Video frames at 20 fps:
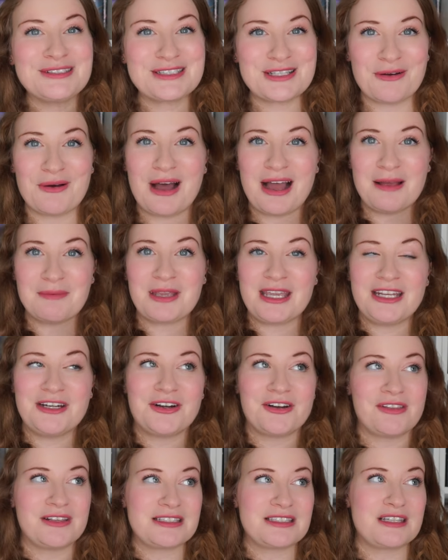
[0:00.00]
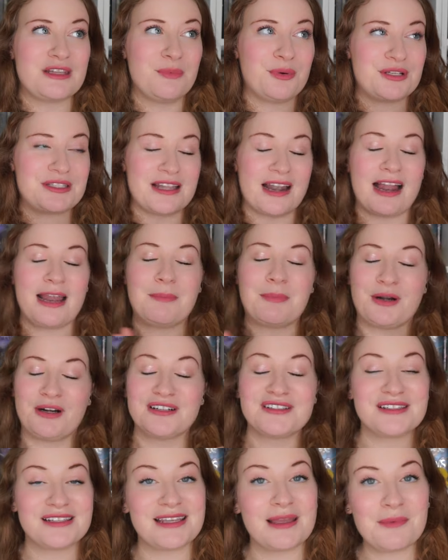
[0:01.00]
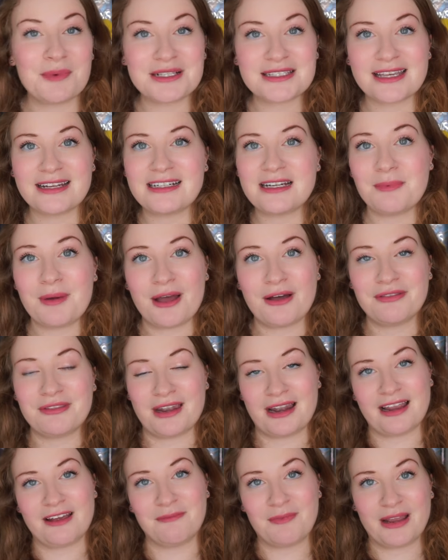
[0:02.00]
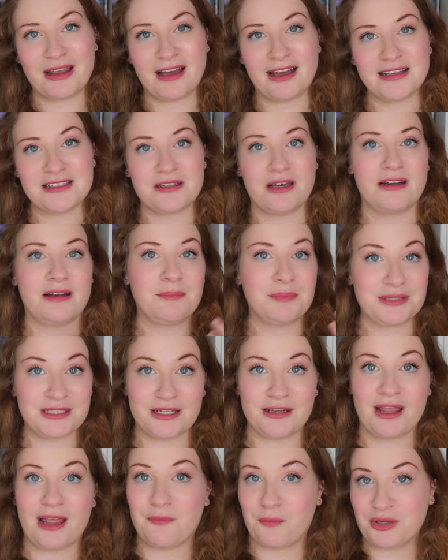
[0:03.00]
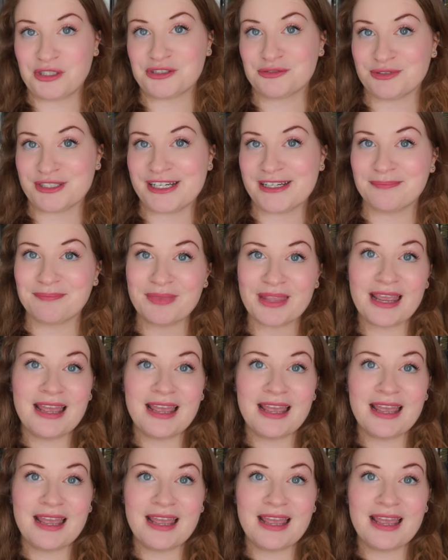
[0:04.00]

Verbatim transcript: So I'm catering this to the books that I personally am excited about and that I have my eyes on and want to read.